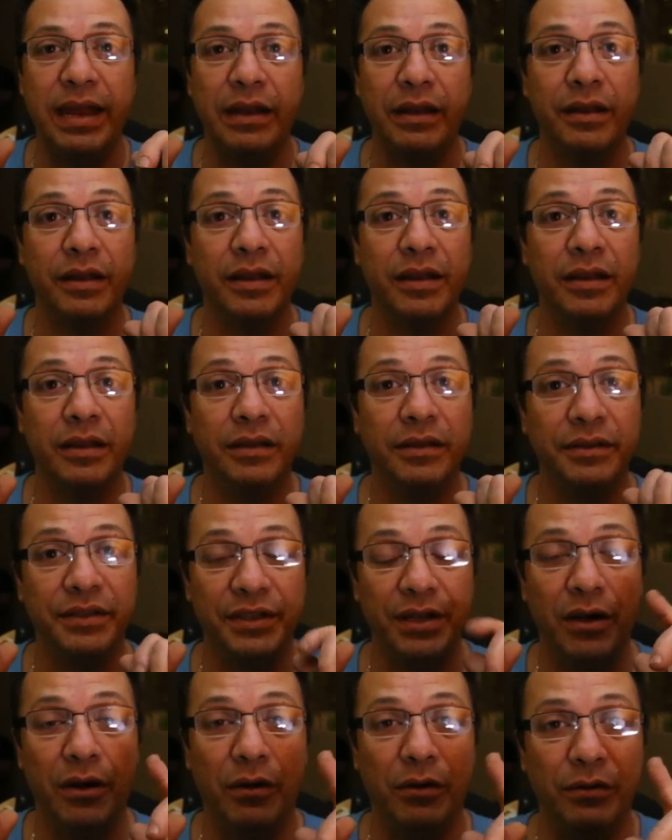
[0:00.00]
So
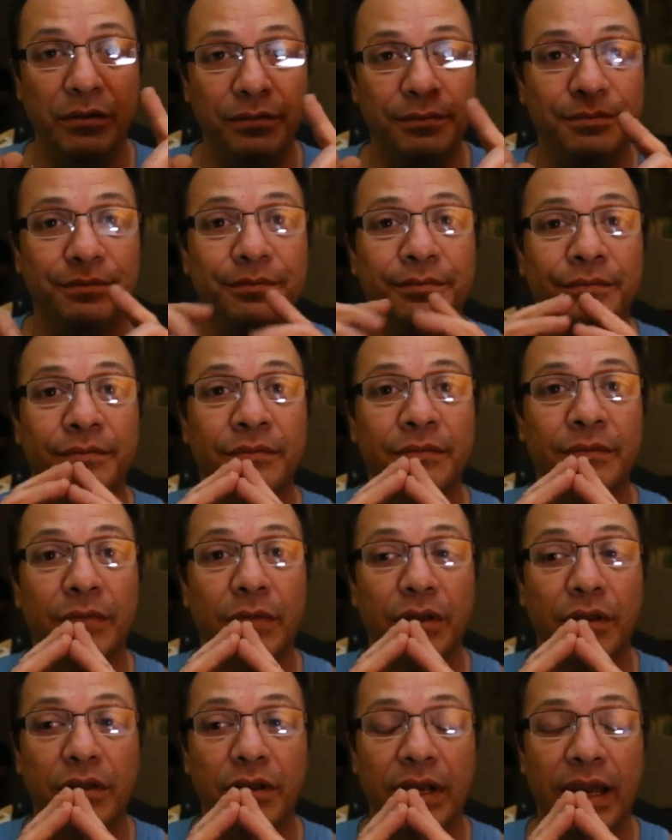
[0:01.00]
you gotta
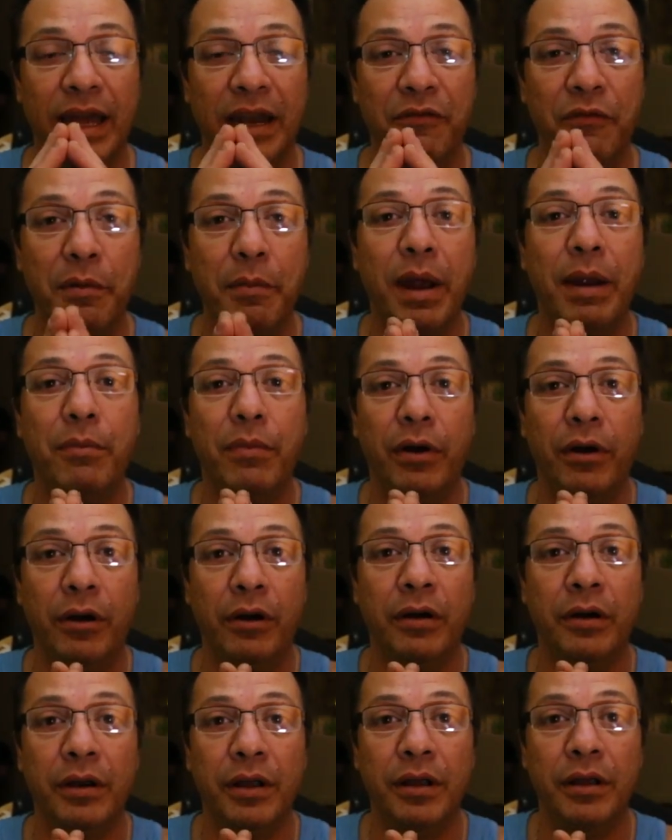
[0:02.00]
remember,
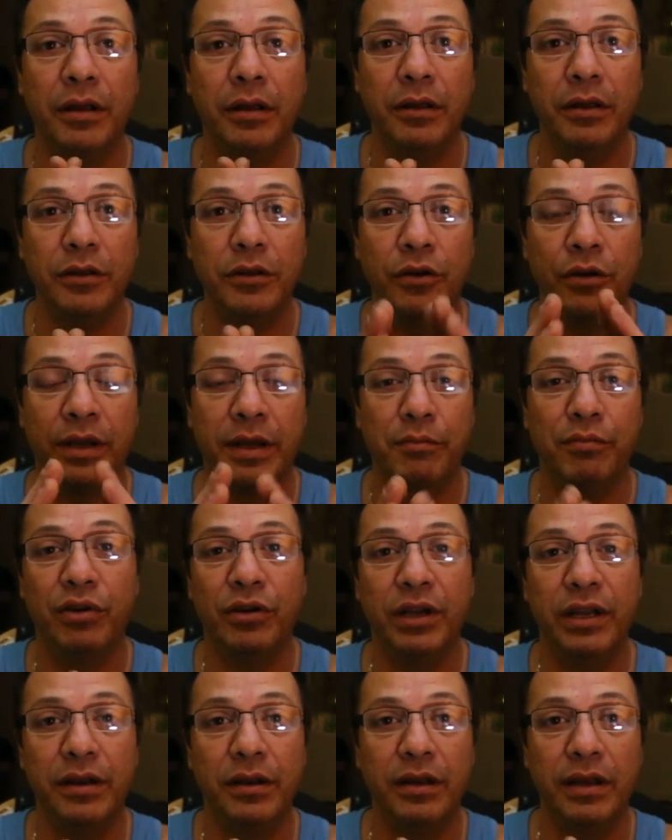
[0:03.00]
you can put
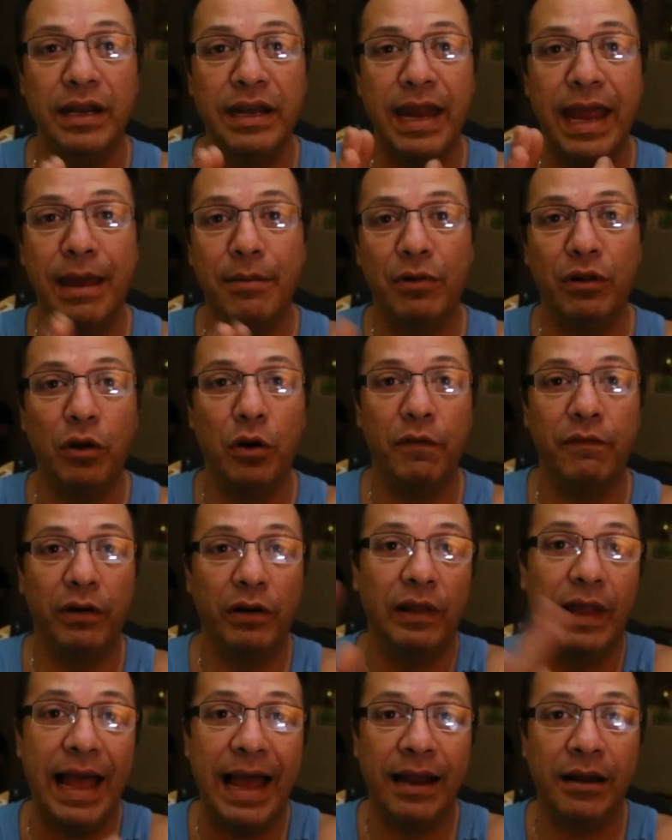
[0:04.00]
enamel over lacquer,
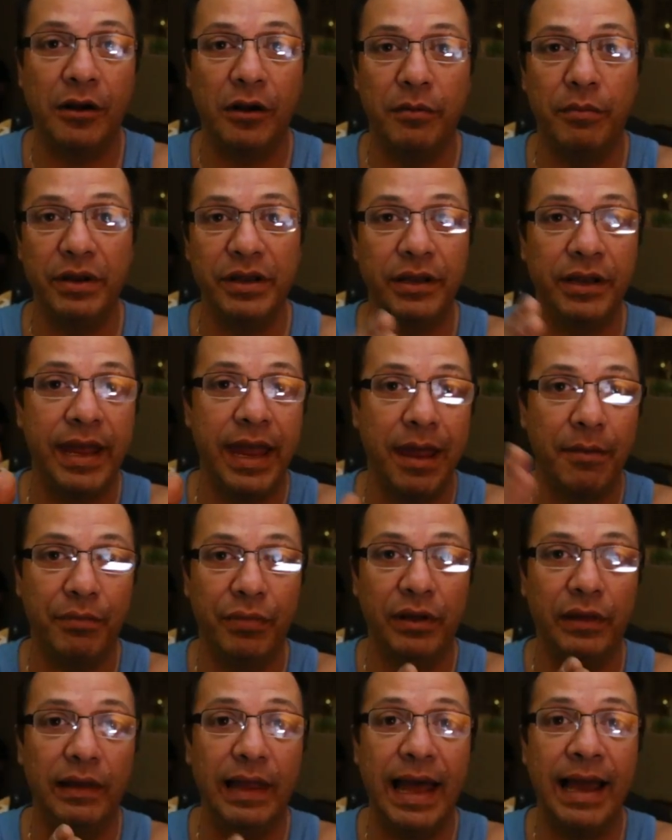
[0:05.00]
but you can't put
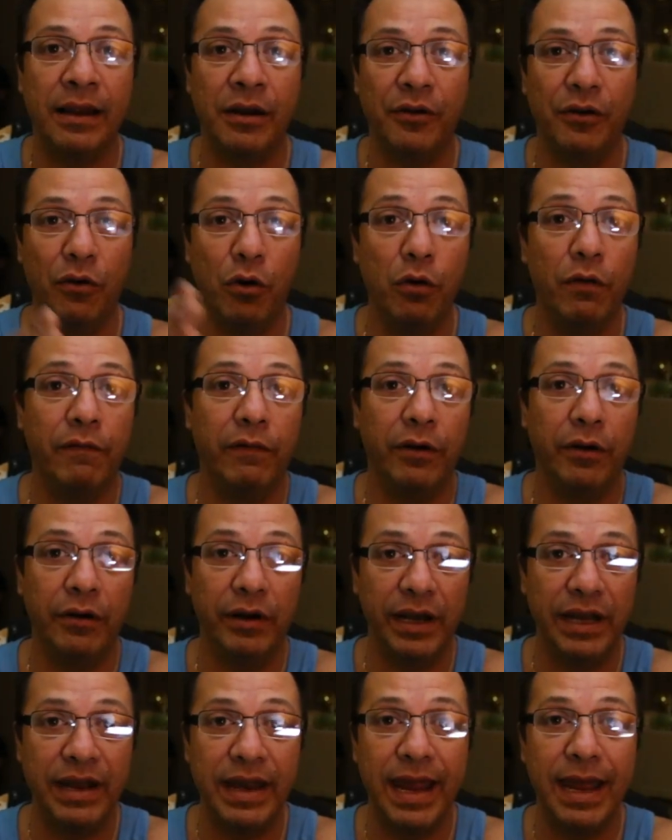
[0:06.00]
lacquer over
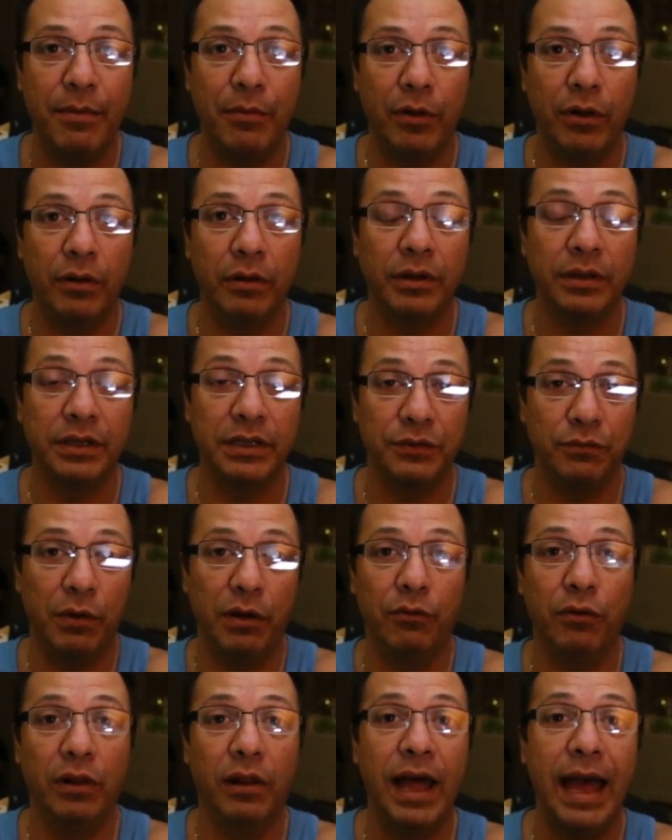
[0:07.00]
enamel, because what will
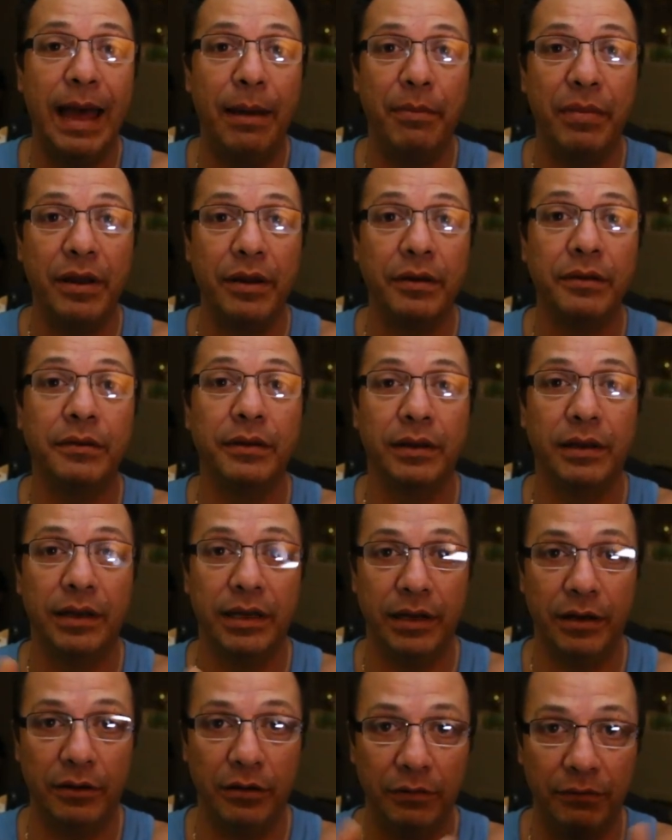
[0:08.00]
happen? It'll
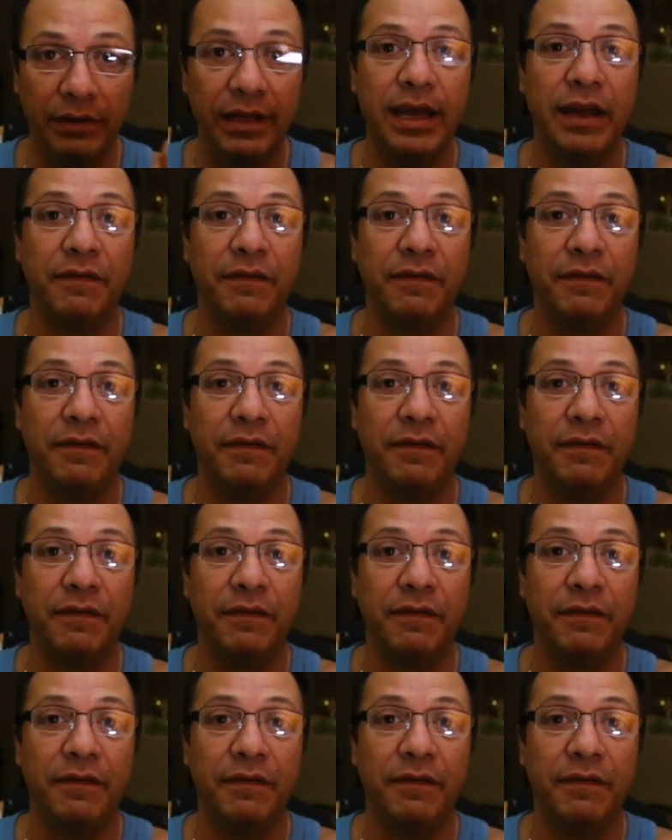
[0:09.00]
lift.